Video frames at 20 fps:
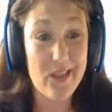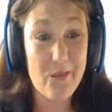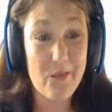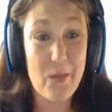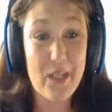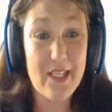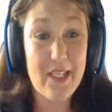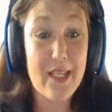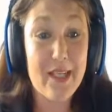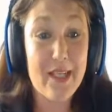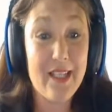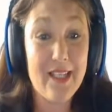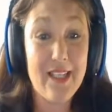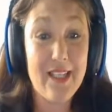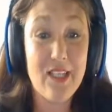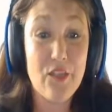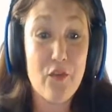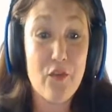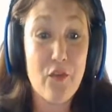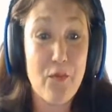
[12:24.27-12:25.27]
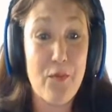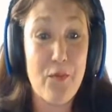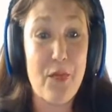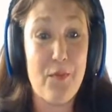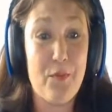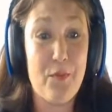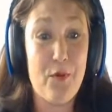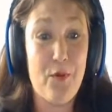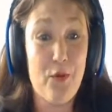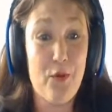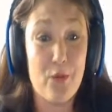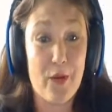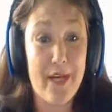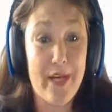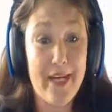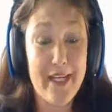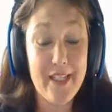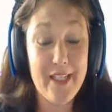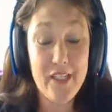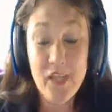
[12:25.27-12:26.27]
basically, these are for people who
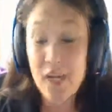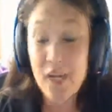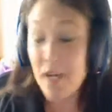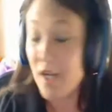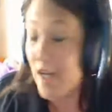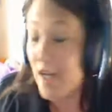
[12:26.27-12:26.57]
rage.